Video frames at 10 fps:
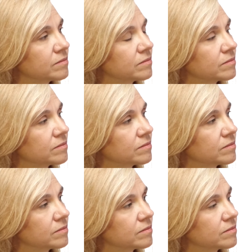
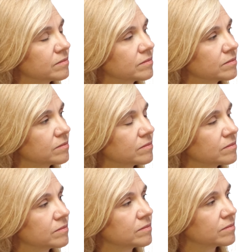
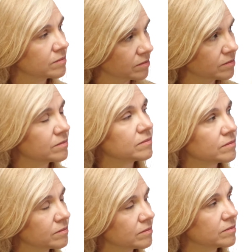
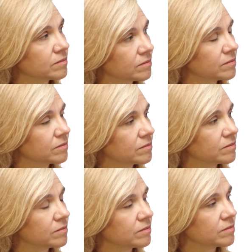
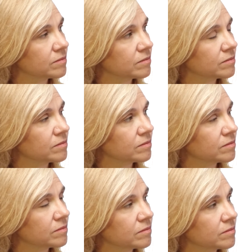
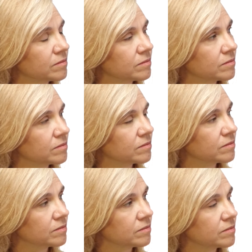
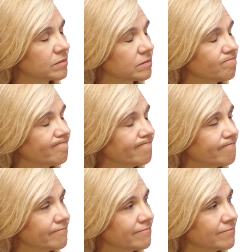
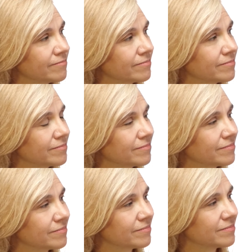
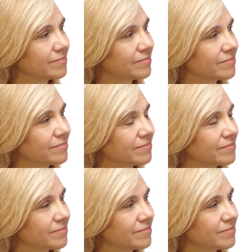The person shown says nothing.